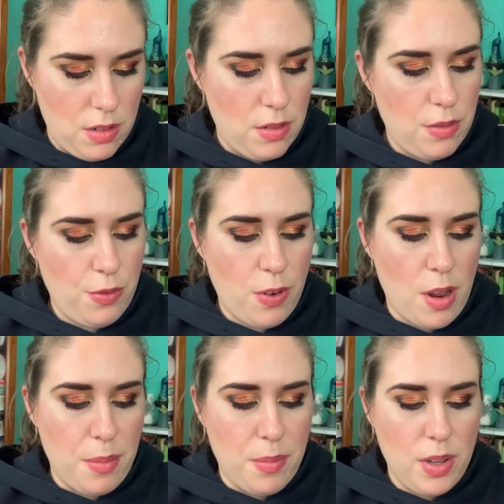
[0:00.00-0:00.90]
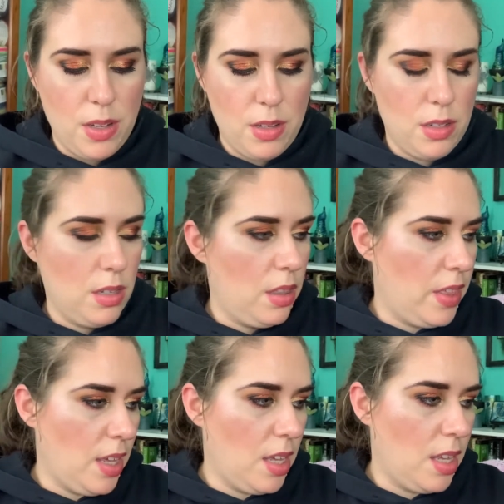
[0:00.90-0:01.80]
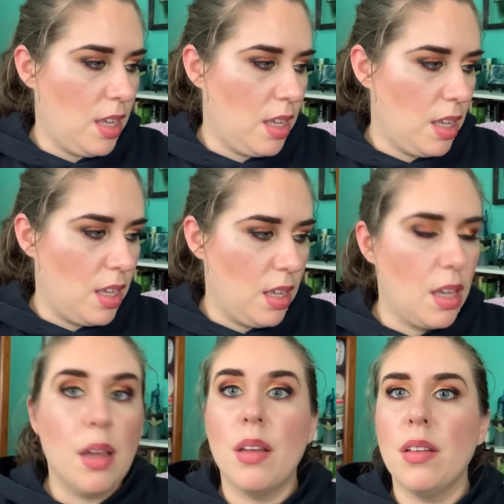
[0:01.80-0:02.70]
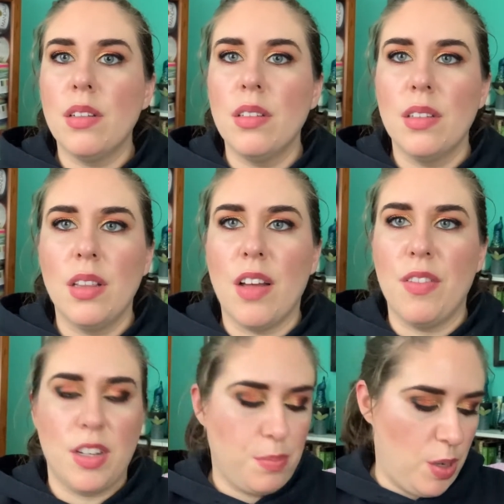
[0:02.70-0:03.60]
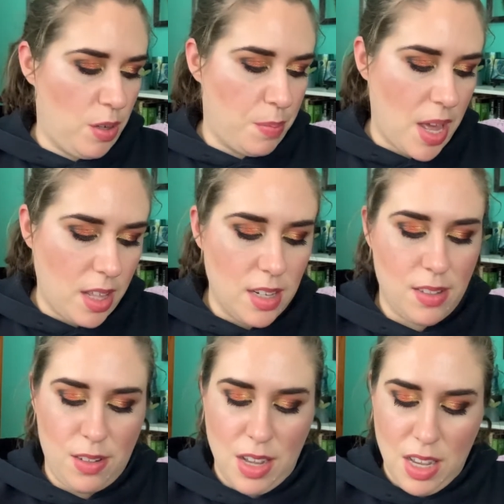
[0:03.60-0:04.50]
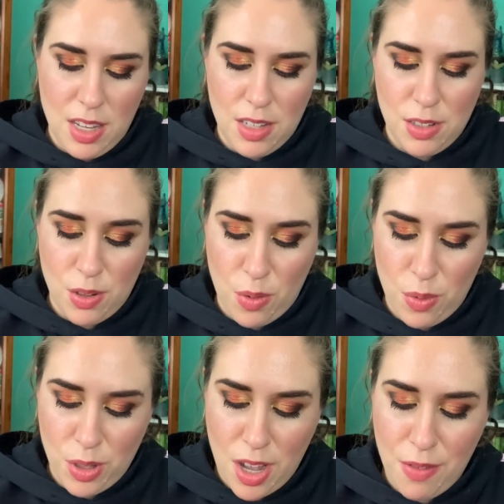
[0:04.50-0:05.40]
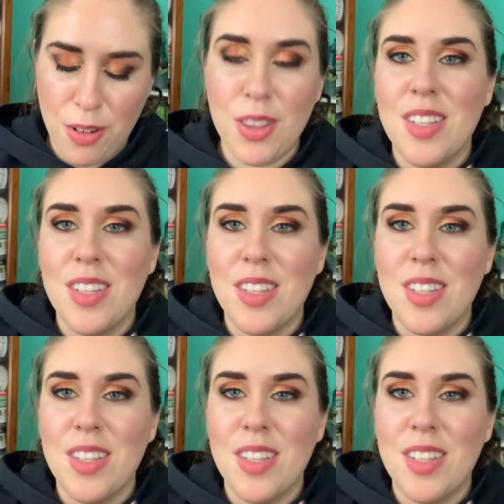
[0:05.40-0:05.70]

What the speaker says: from the Love Luxe Beauty palettes. So we'll cover this